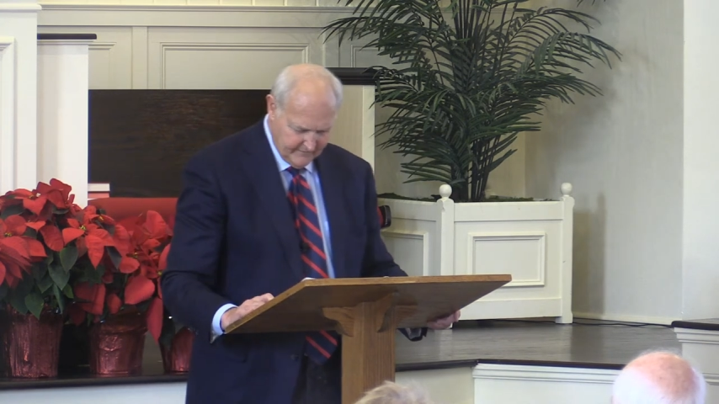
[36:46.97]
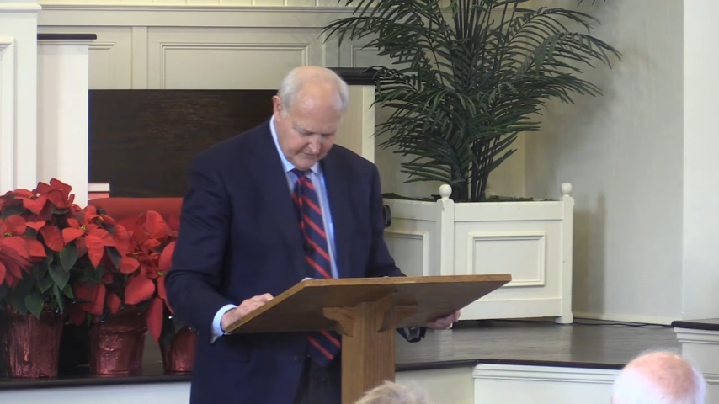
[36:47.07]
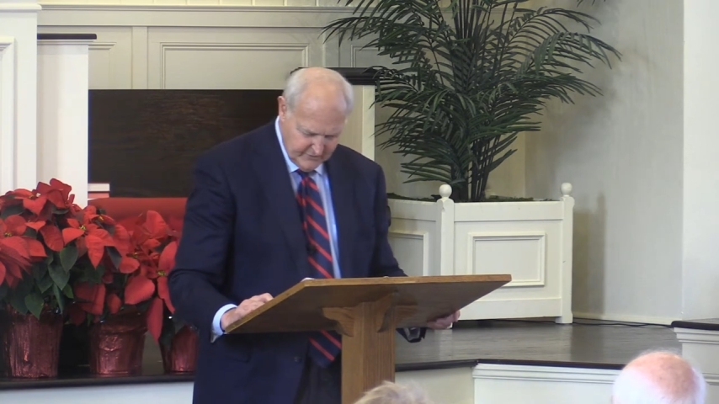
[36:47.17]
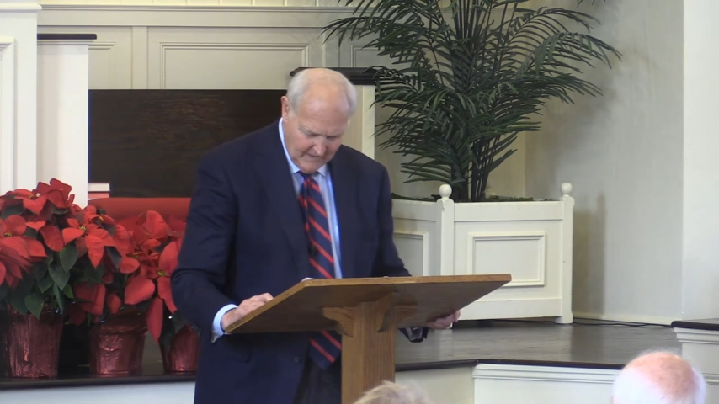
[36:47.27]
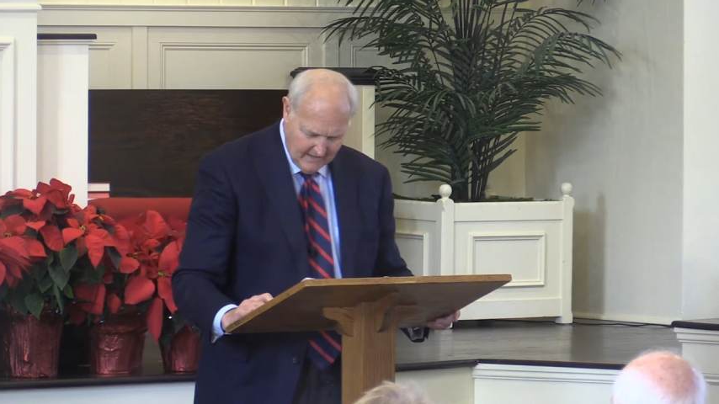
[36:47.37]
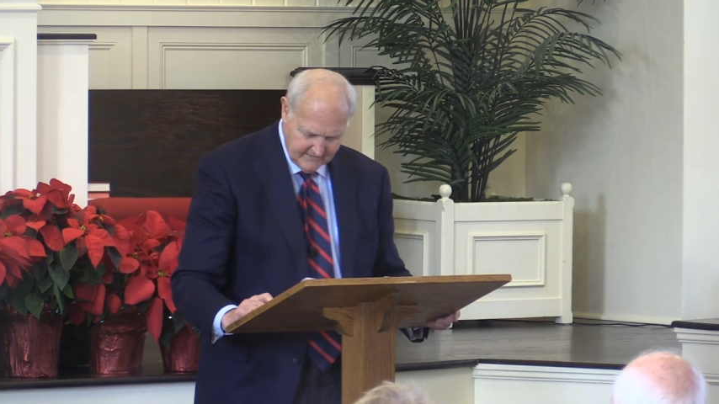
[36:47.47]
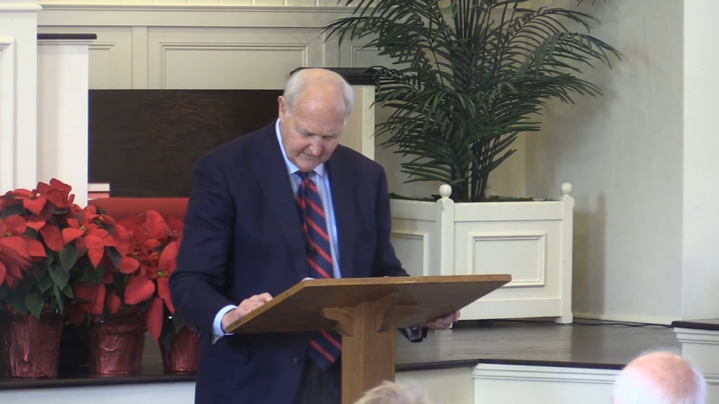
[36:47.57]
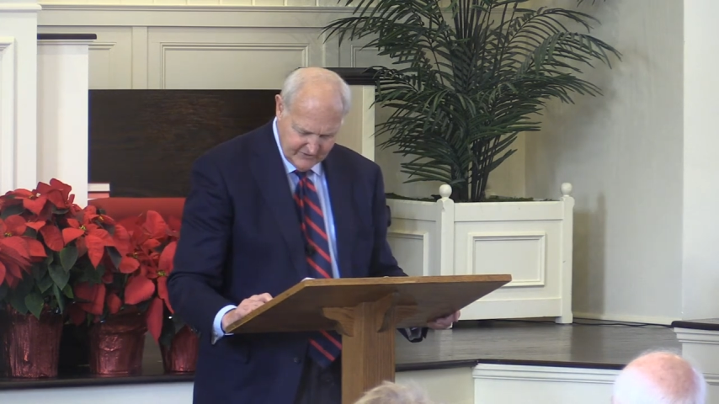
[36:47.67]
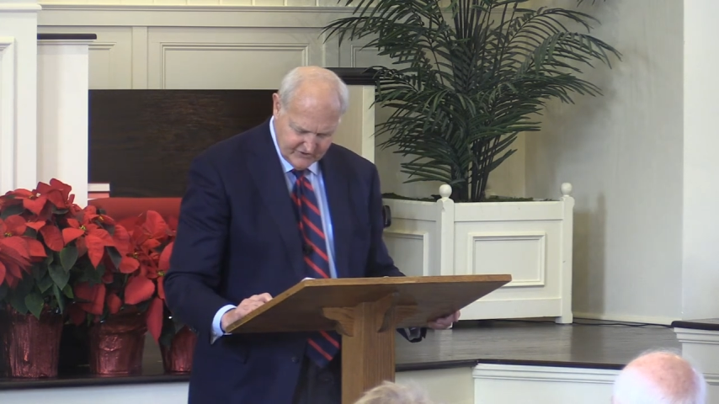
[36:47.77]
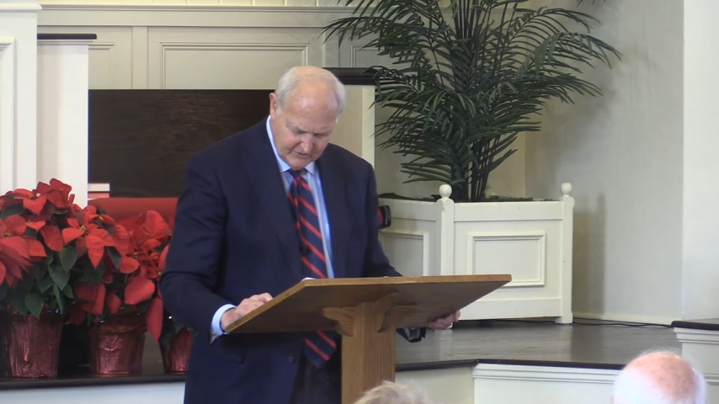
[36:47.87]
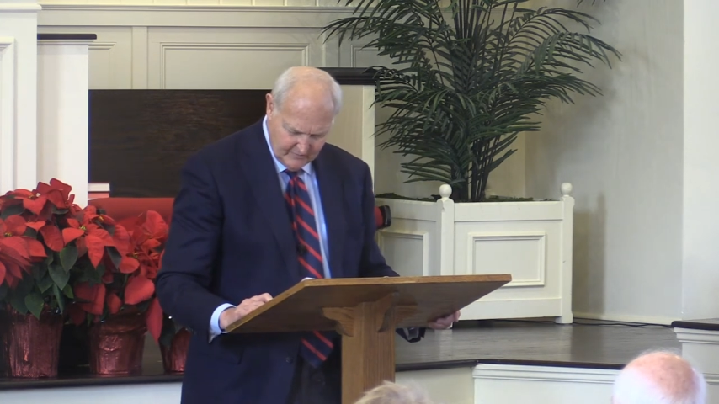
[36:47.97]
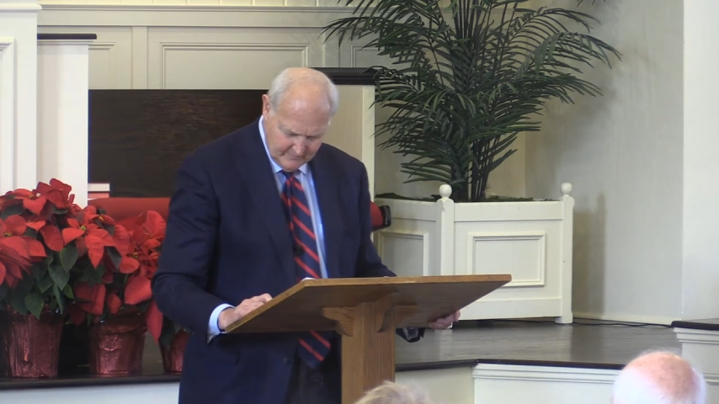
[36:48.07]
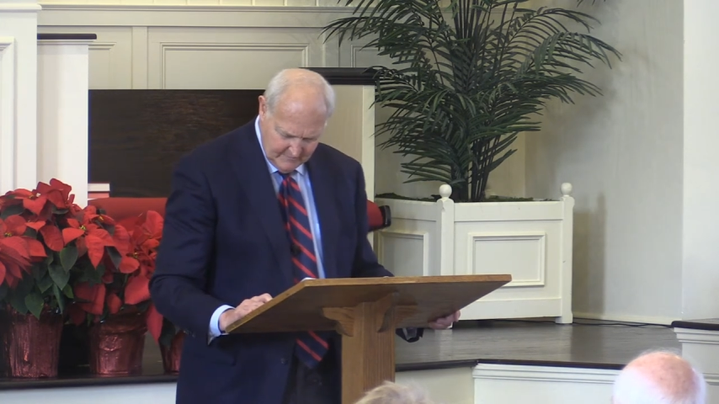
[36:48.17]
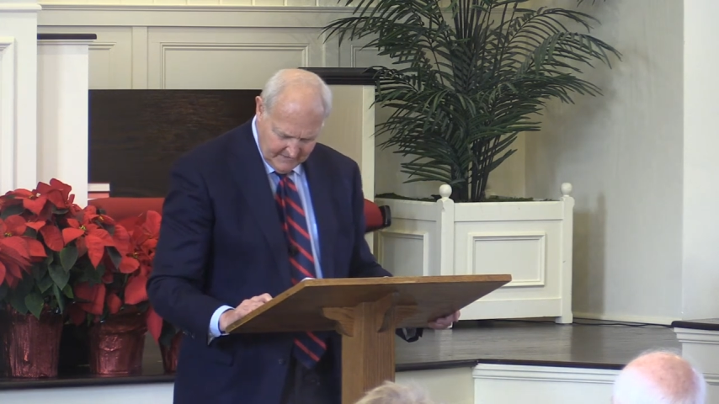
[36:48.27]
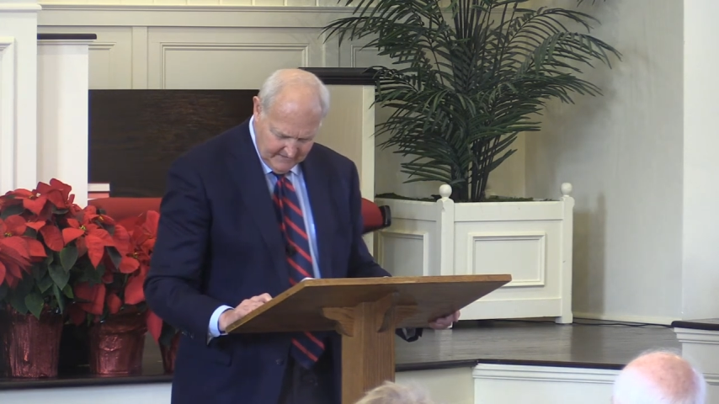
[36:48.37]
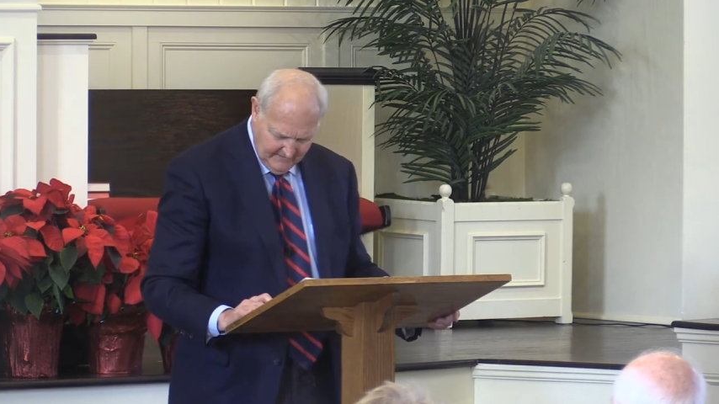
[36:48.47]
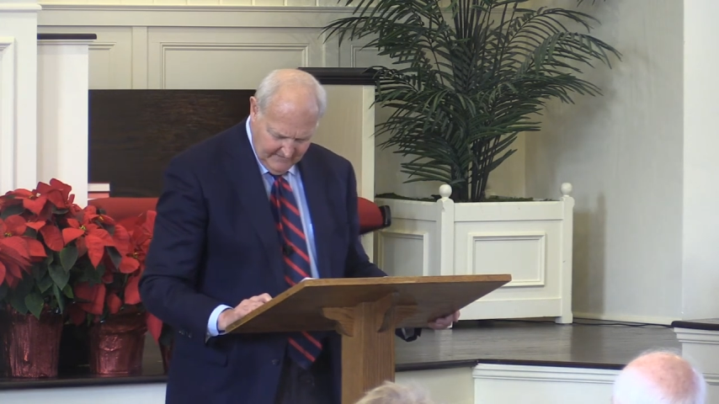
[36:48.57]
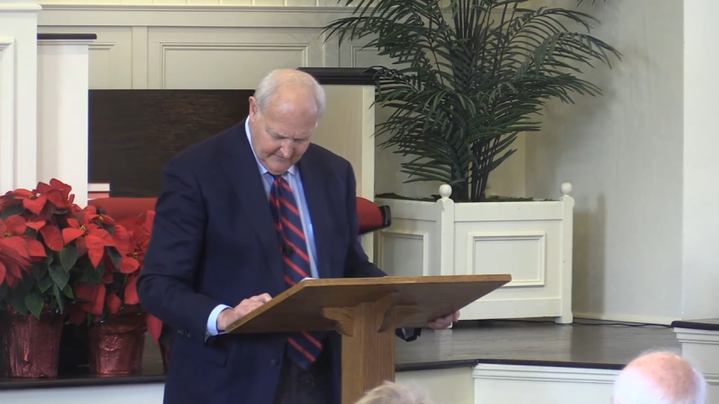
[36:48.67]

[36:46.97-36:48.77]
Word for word: the drought consumed me